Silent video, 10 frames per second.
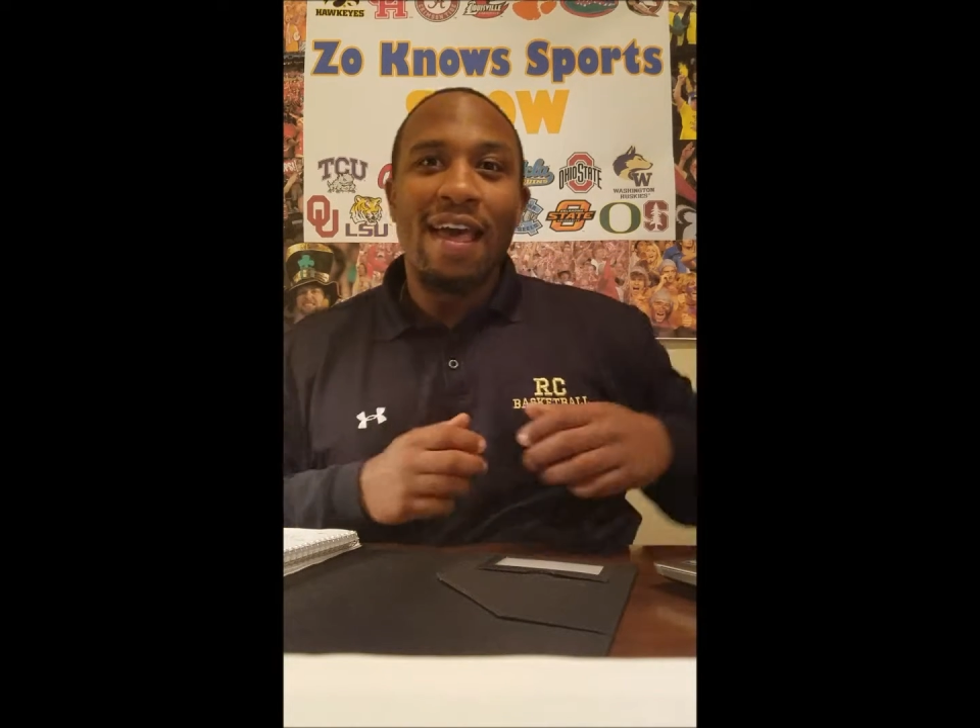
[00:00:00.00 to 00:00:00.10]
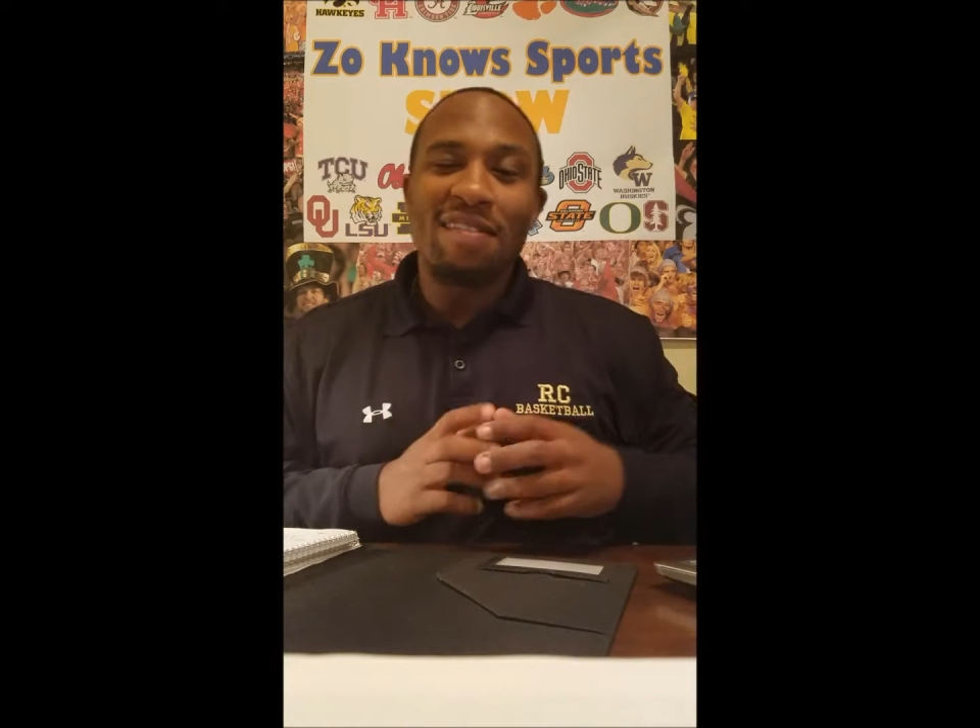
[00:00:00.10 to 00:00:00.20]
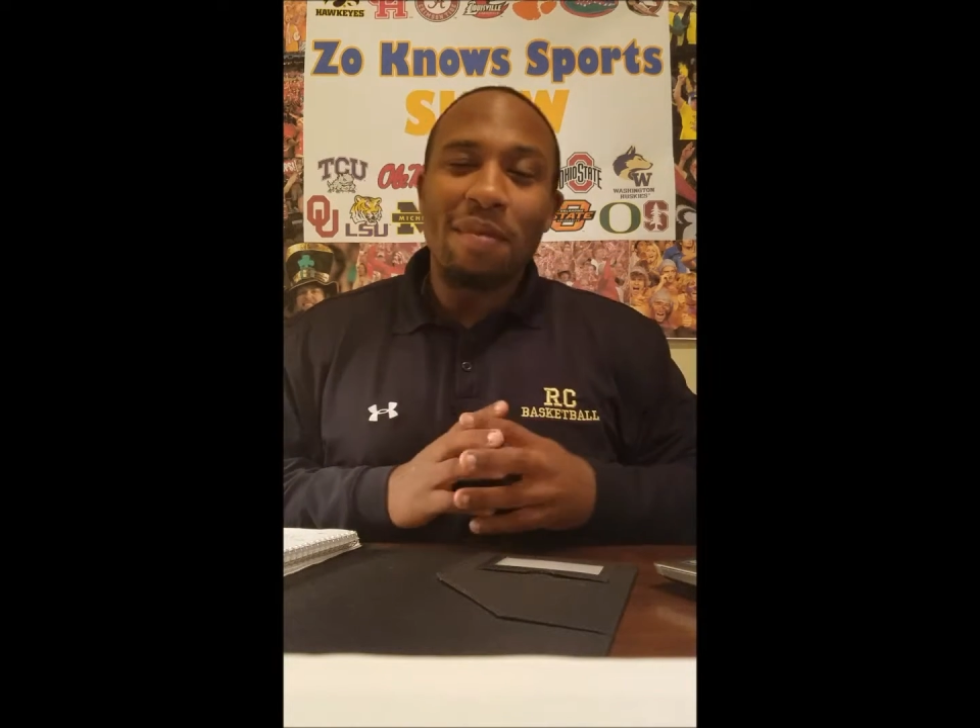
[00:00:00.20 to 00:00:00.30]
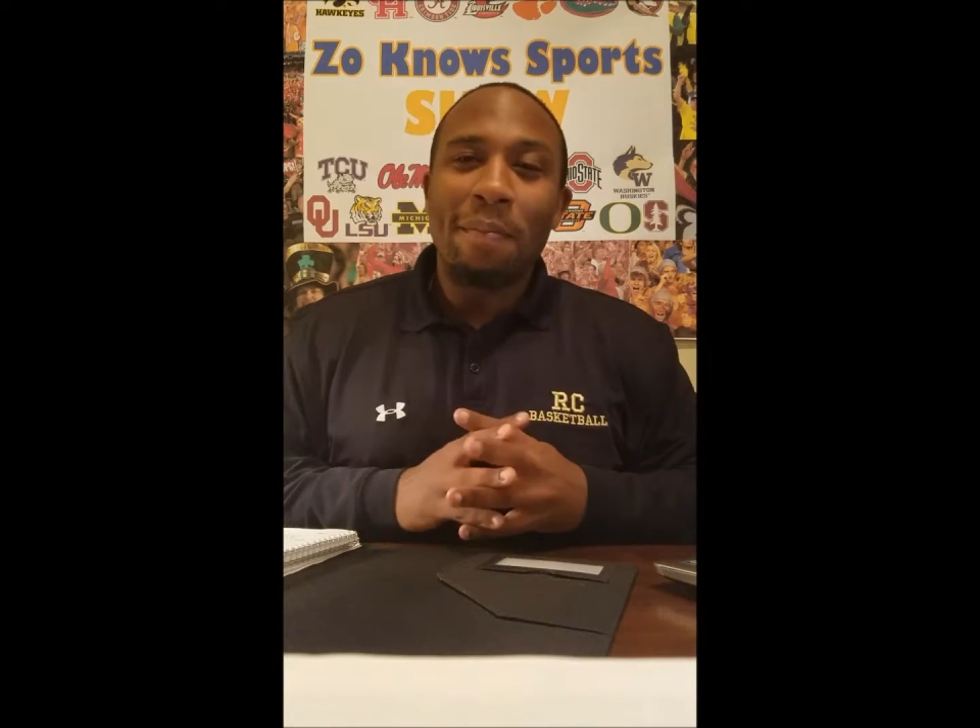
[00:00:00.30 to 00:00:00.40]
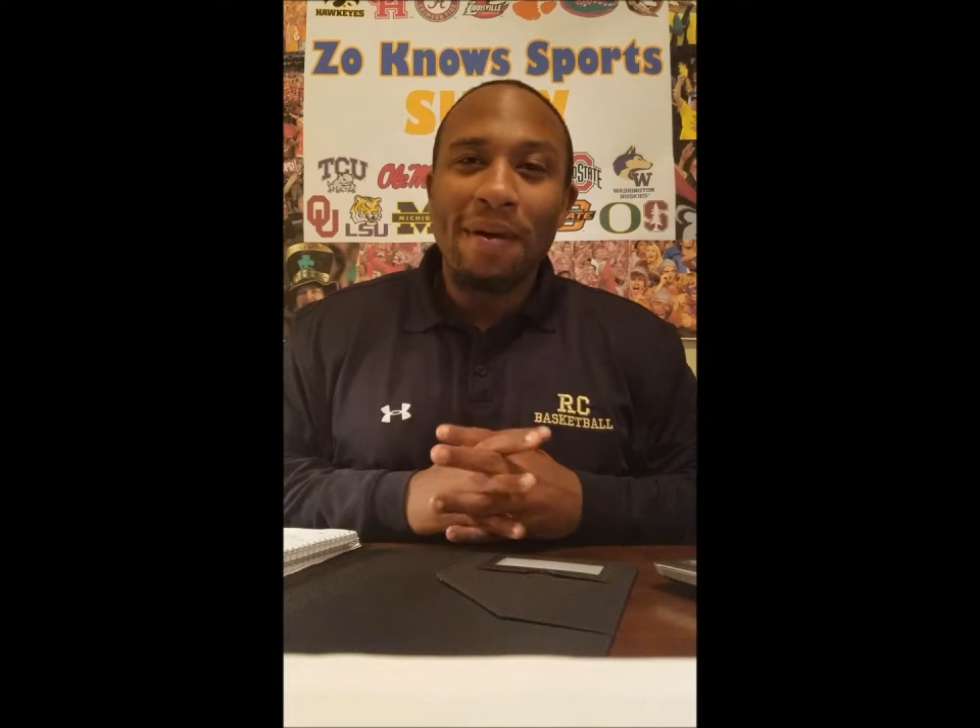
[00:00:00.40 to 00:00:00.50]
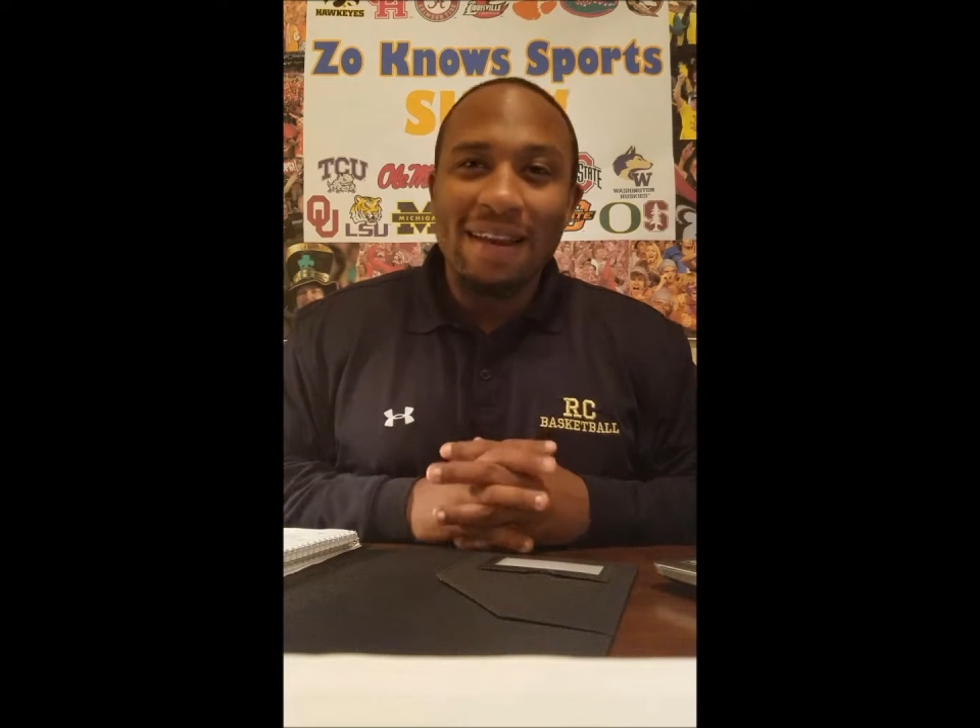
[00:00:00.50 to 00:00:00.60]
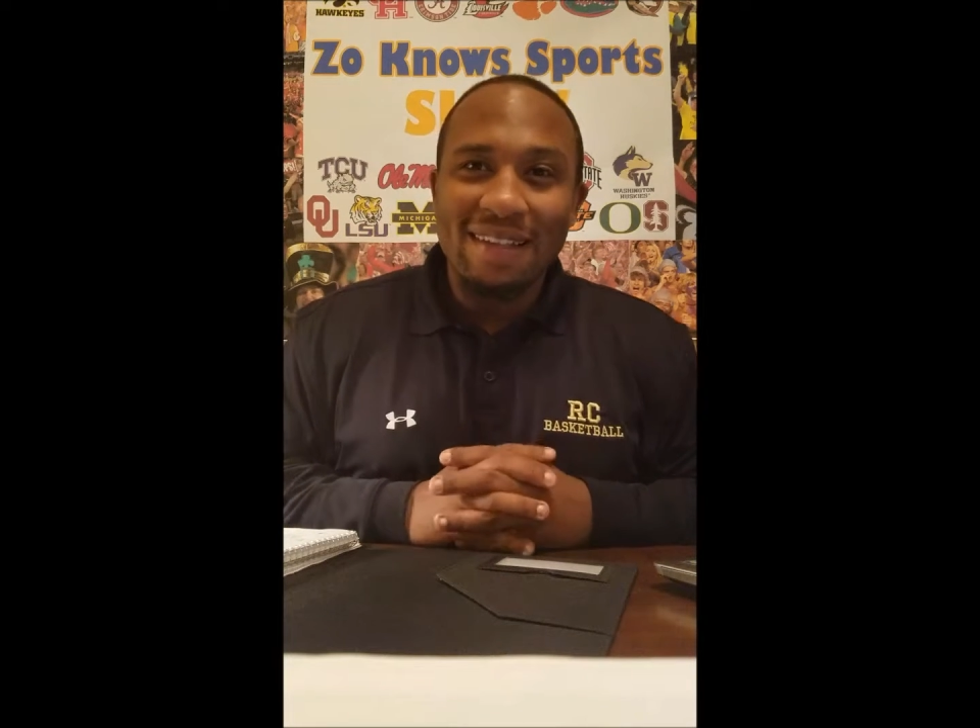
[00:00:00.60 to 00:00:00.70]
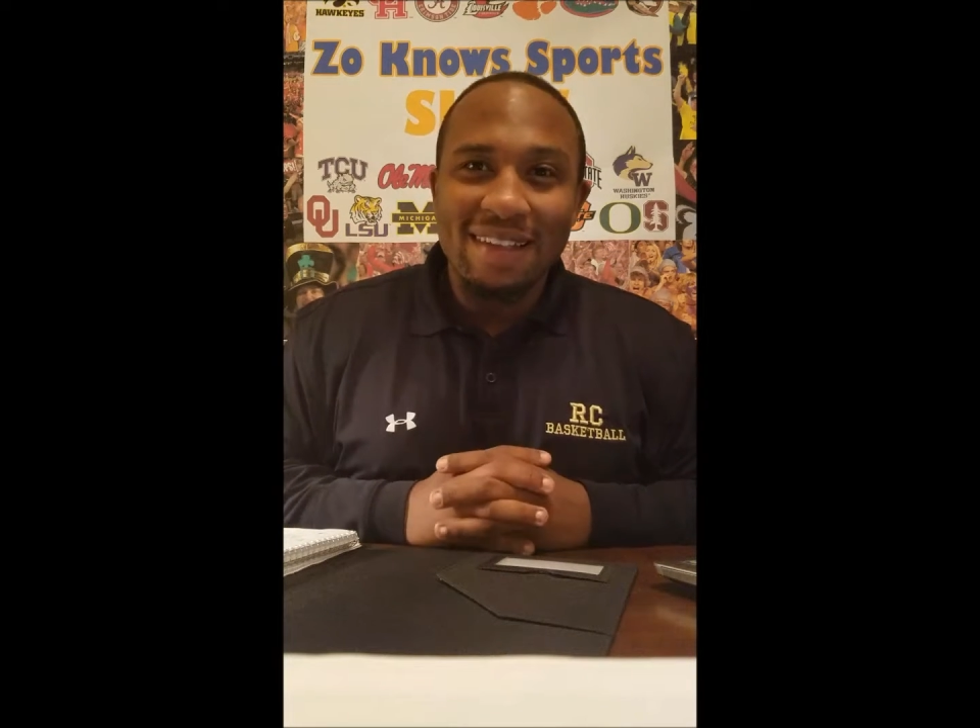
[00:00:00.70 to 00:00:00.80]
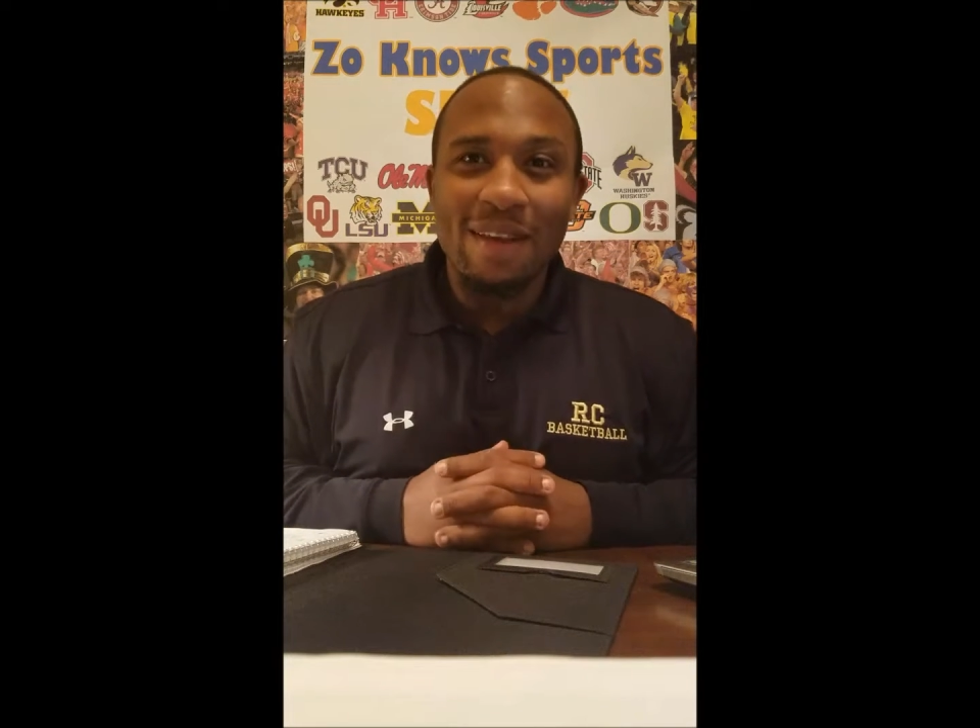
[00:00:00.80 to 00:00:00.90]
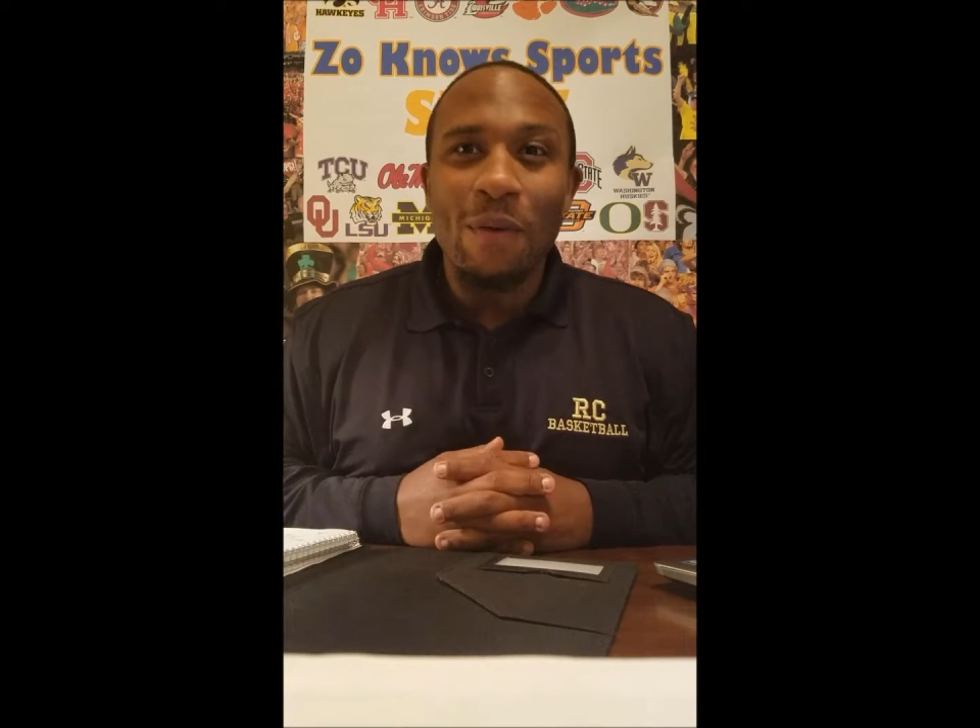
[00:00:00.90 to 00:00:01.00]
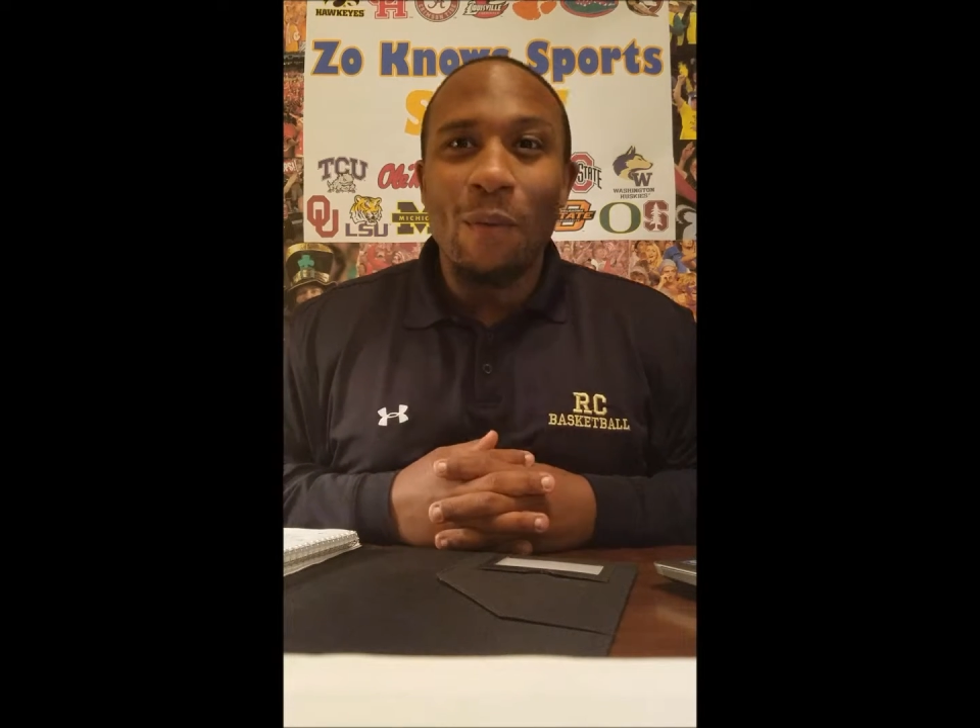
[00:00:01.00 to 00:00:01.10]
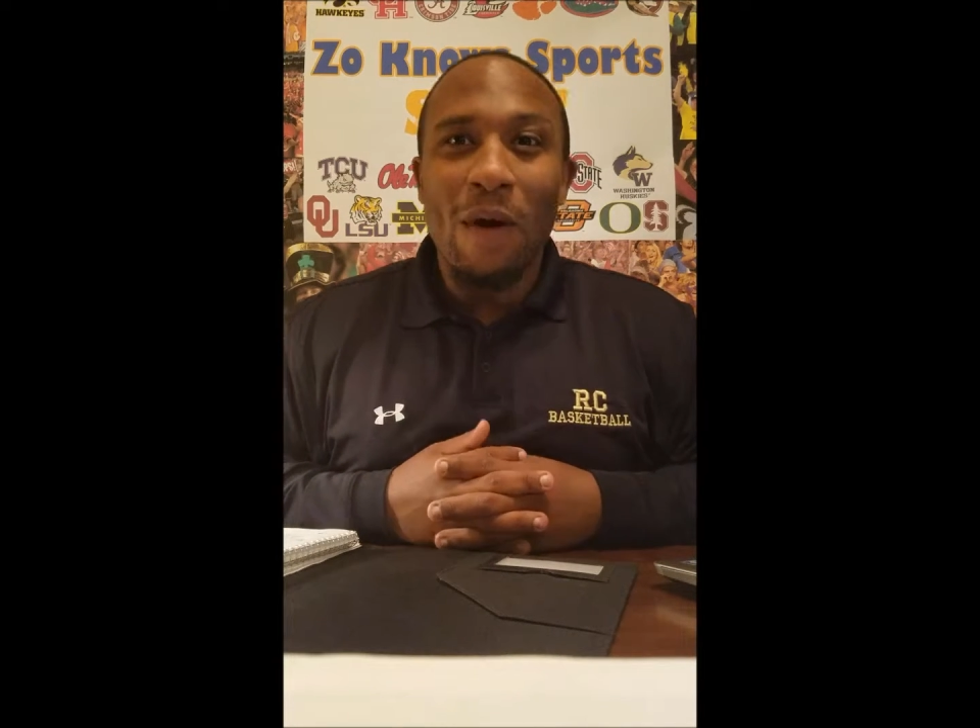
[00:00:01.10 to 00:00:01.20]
as my buddy said,